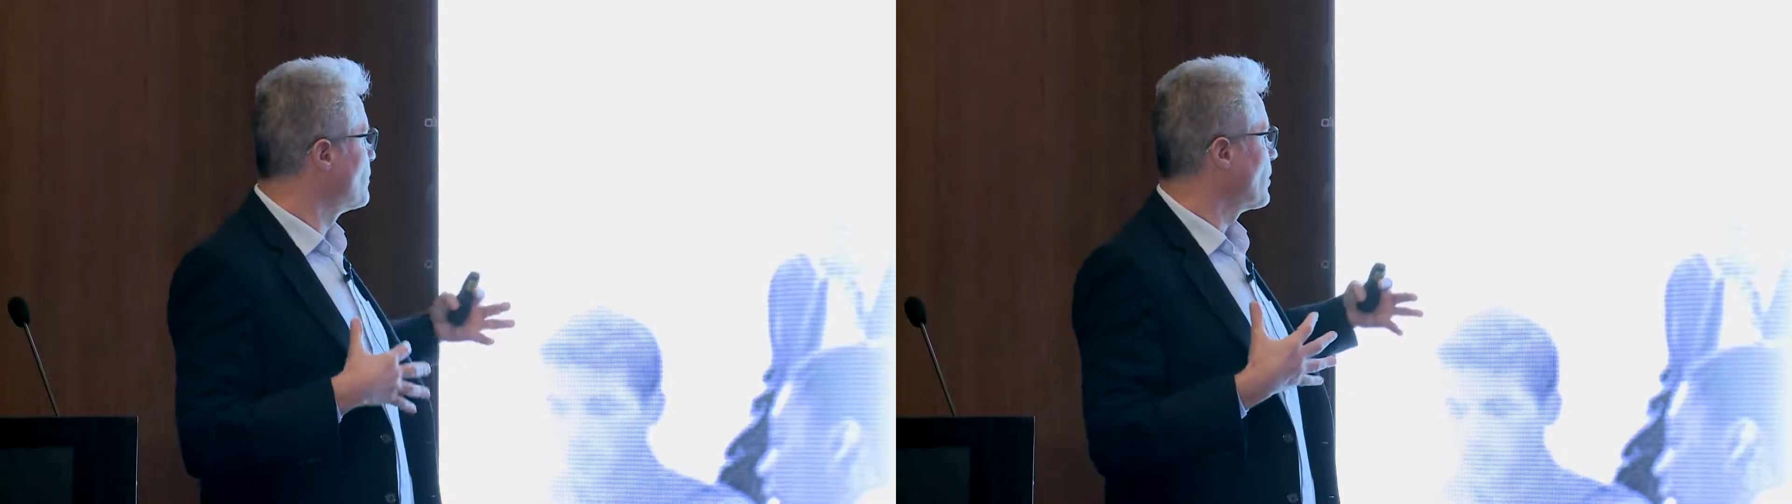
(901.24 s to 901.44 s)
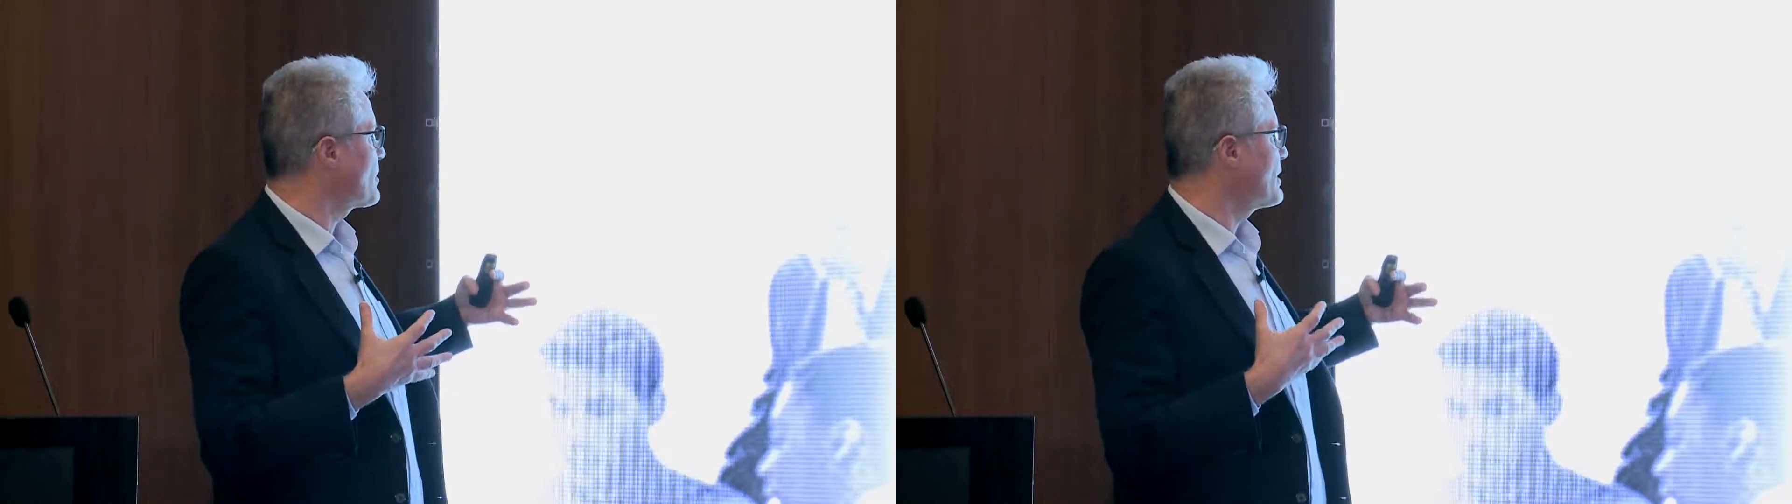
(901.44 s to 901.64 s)

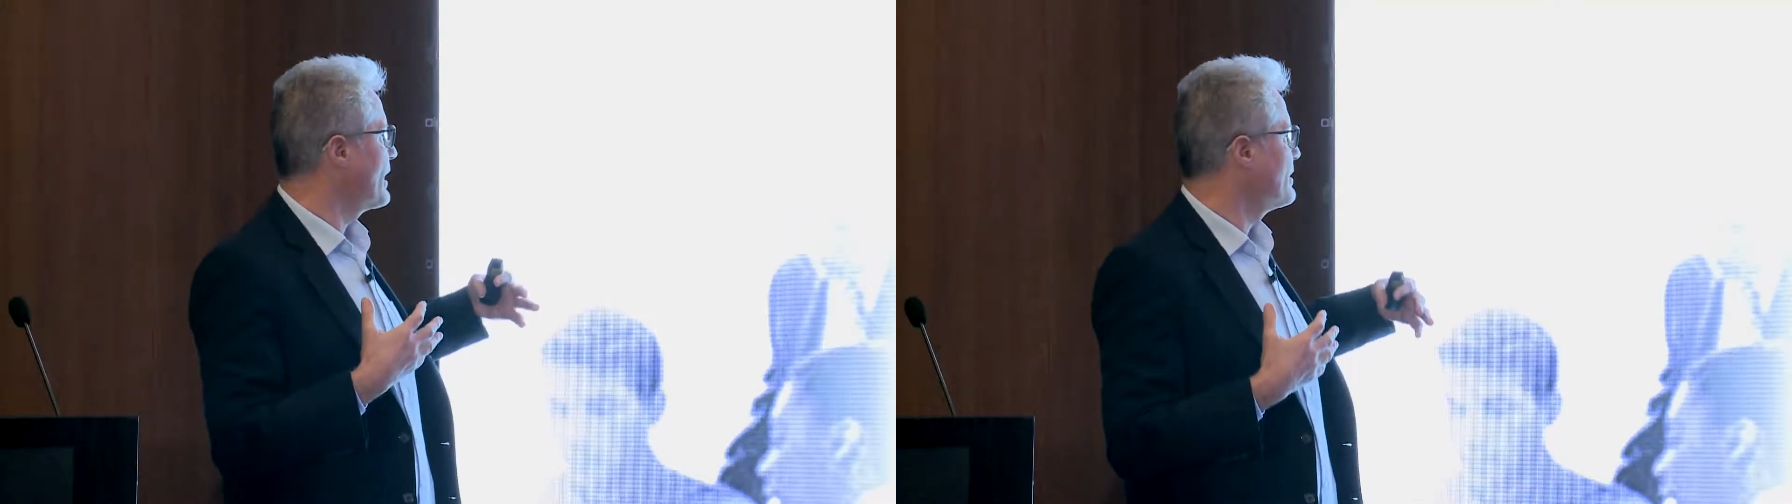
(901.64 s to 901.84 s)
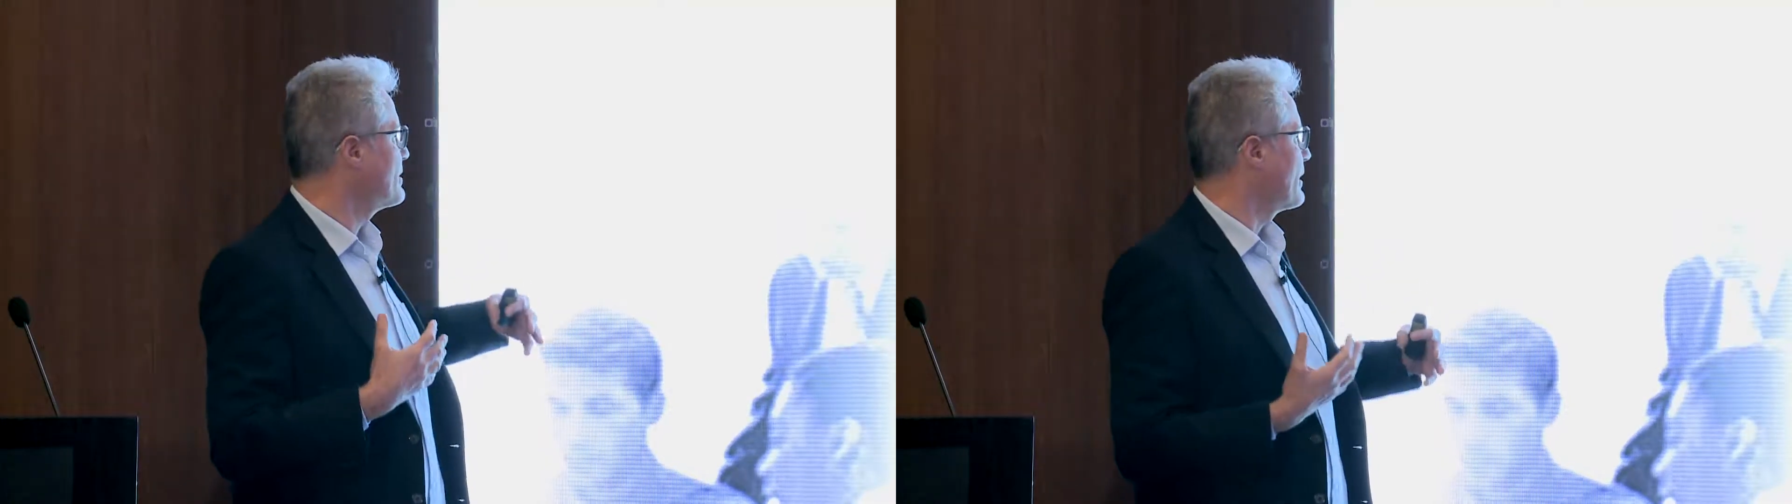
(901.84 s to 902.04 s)

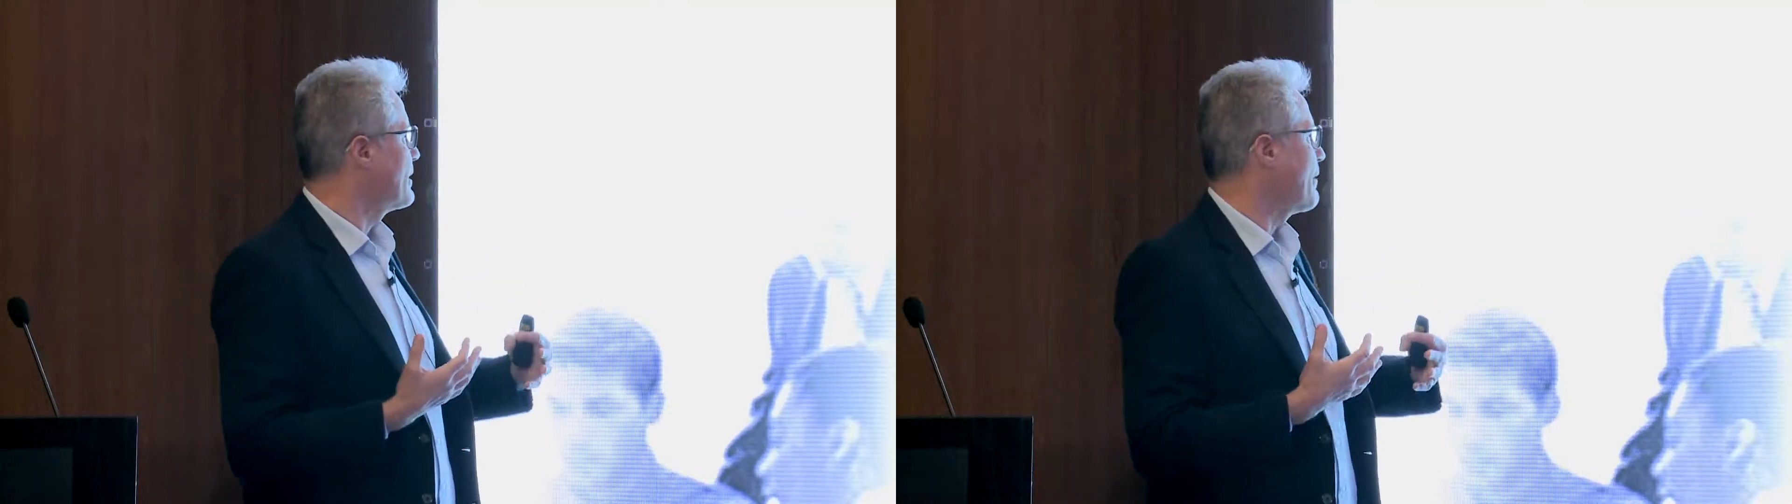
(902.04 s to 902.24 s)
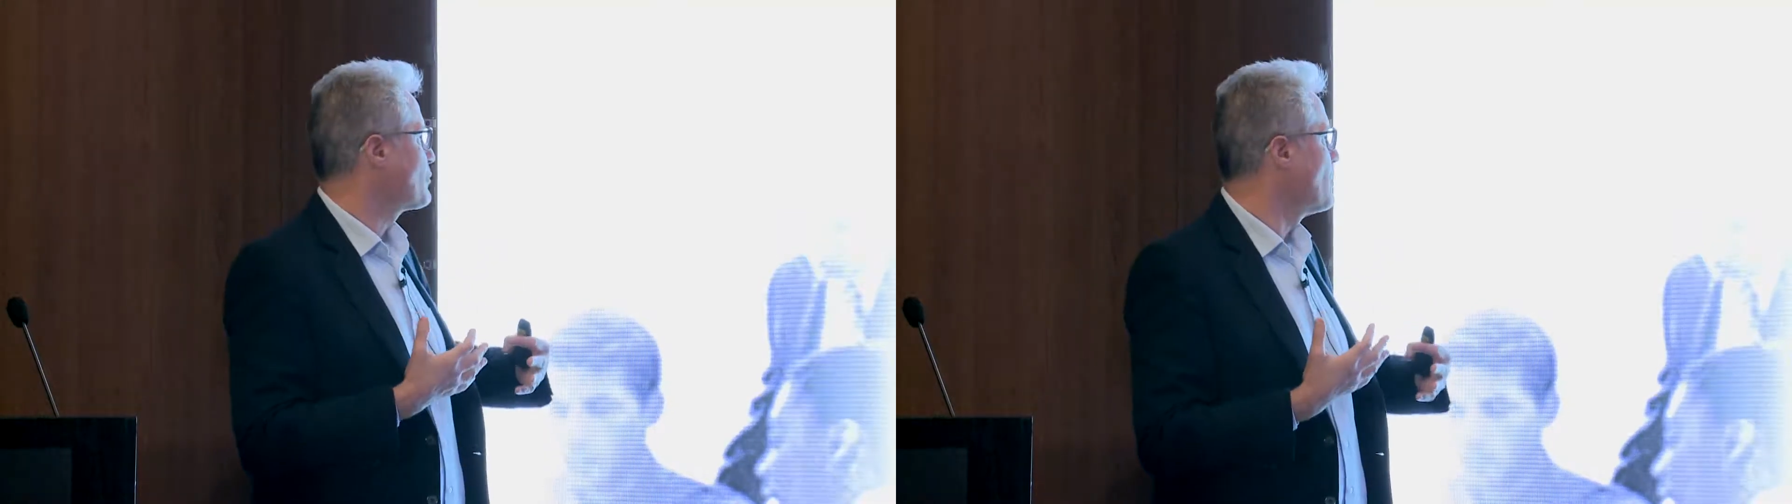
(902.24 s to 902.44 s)
blockchains and
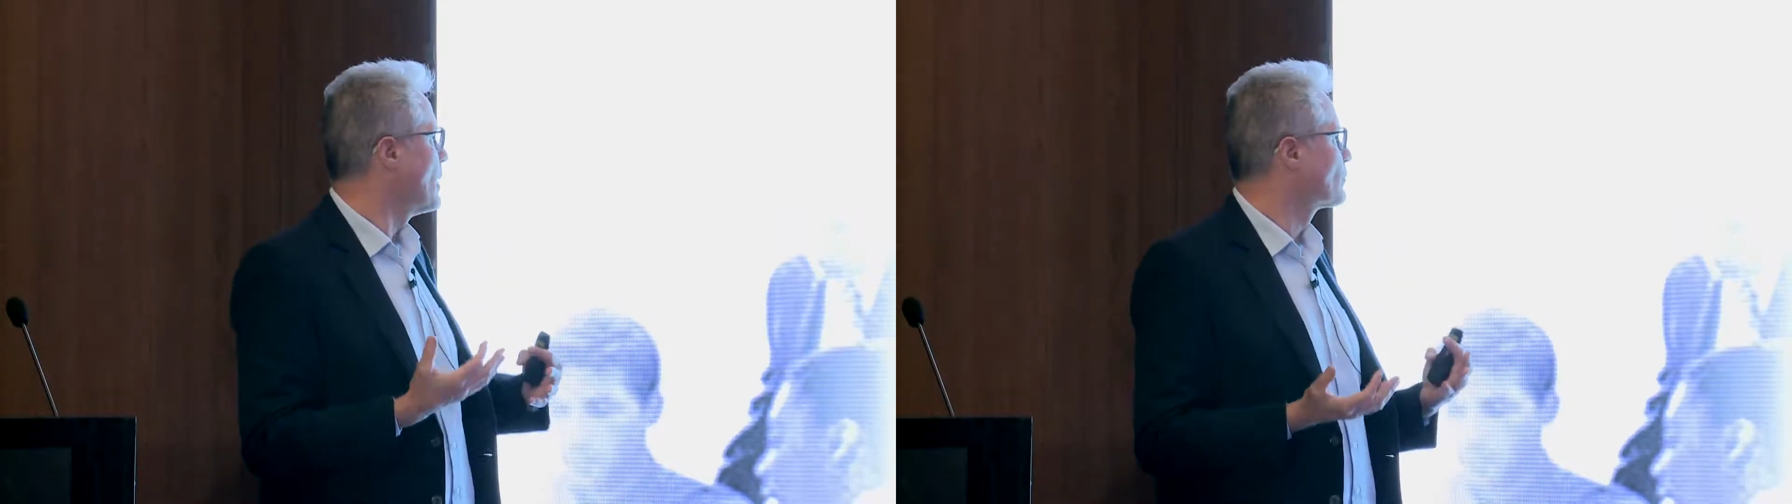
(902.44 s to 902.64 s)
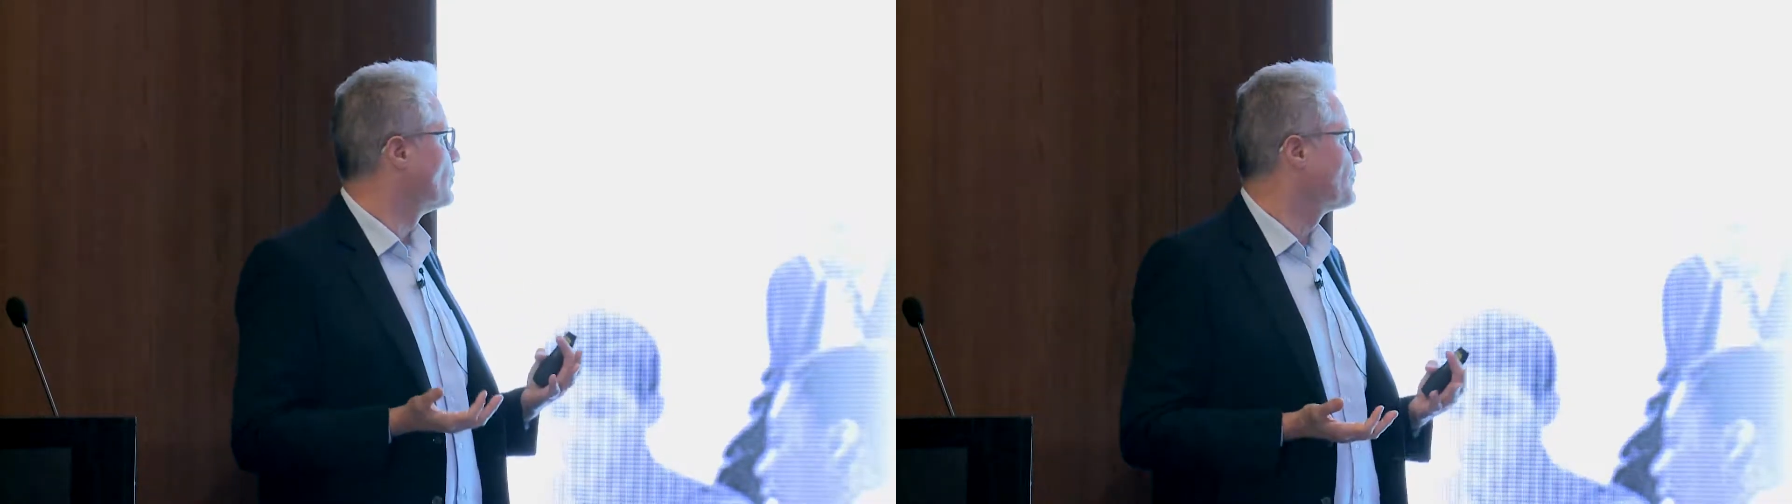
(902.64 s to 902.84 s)
have
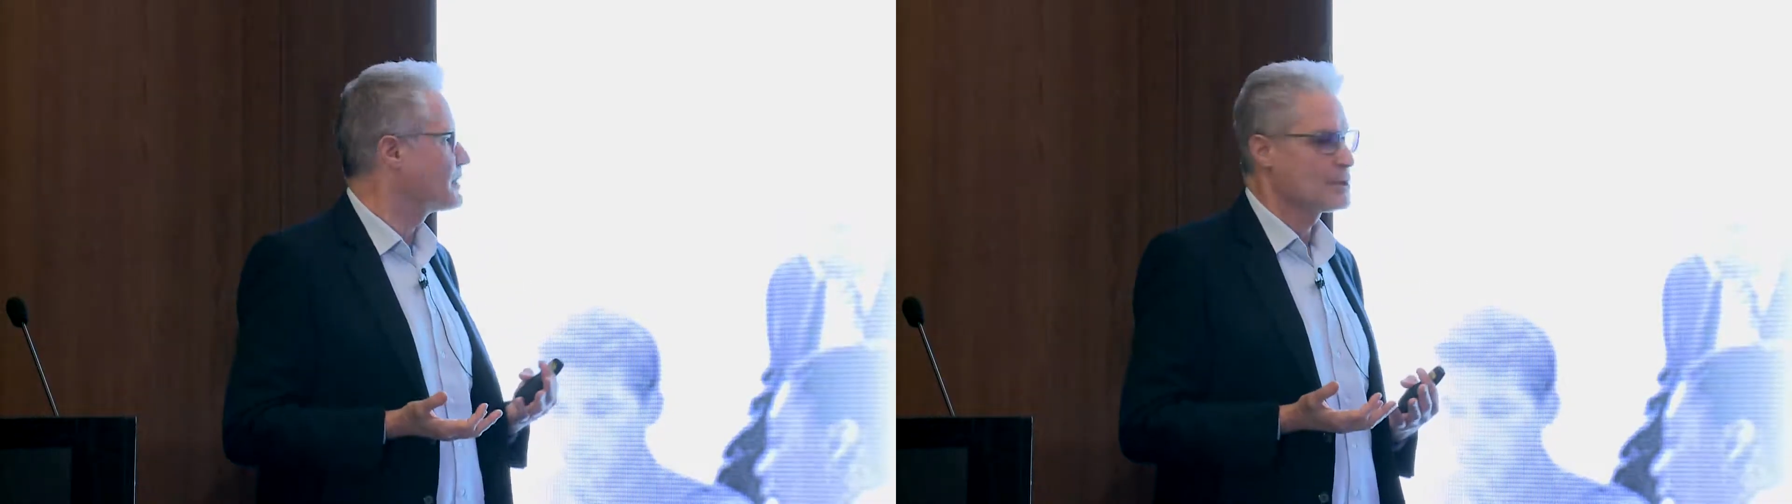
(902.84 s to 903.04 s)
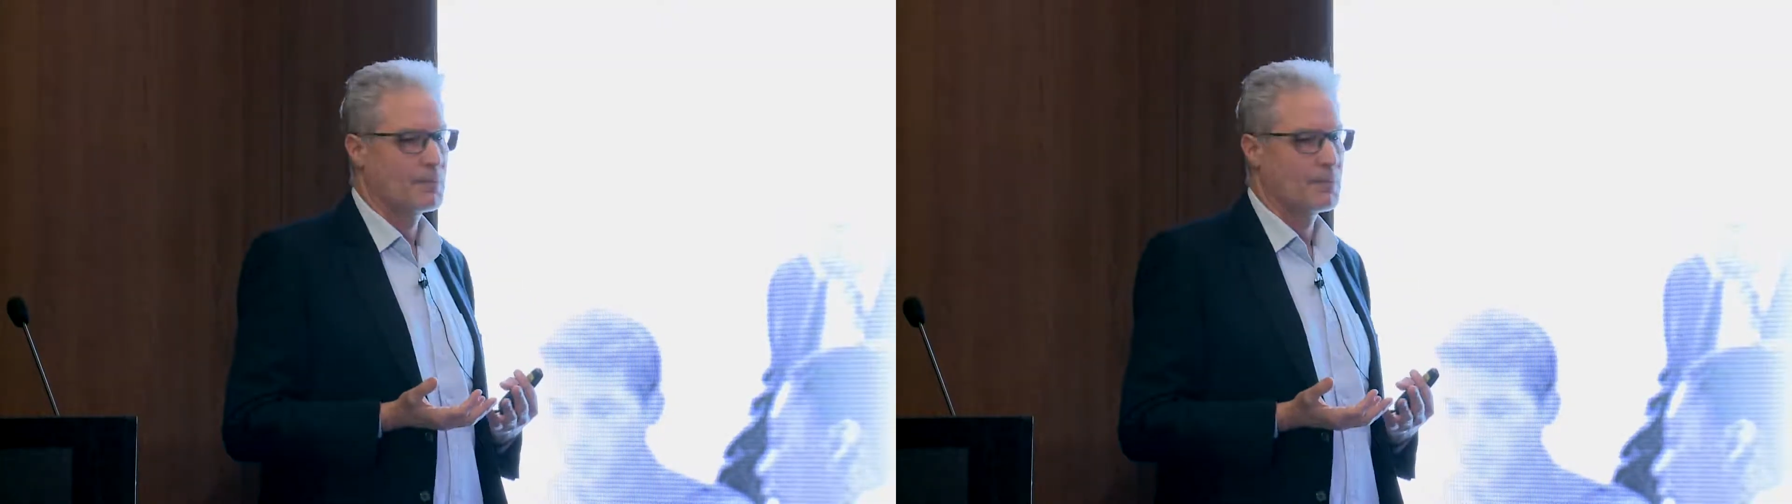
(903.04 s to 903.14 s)
smart contracts